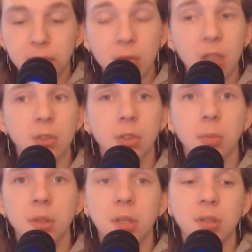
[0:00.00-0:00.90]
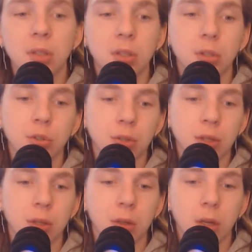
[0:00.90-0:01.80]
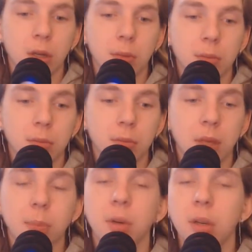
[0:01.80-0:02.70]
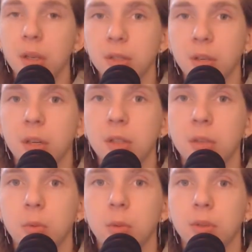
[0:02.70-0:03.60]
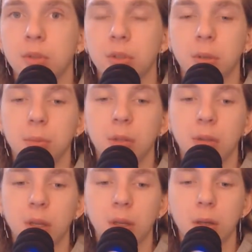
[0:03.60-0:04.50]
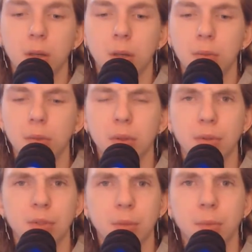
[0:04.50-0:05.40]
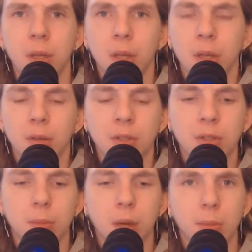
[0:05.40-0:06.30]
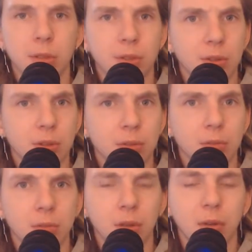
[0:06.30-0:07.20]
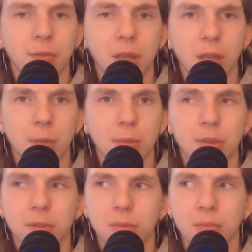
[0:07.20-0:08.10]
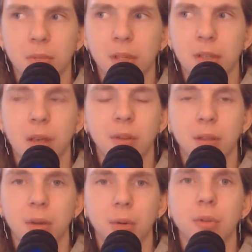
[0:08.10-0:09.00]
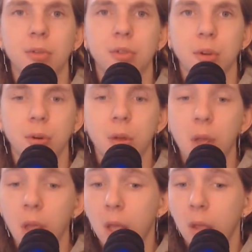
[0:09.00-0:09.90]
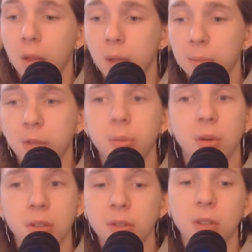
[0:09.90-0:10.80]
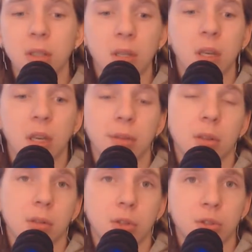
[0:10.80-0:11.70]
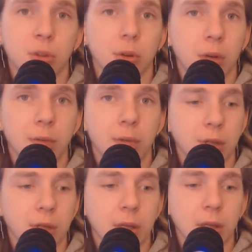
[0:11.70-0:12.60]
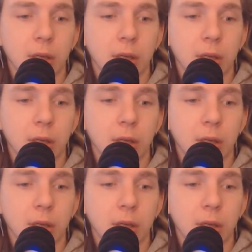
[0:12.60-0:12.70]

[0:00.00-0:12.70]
So Bethesda usually, they're pretty exciting to watch. You'd think, oh, well, just a publisher of games is having their own show. Surprisingly, they have a lot to show every year,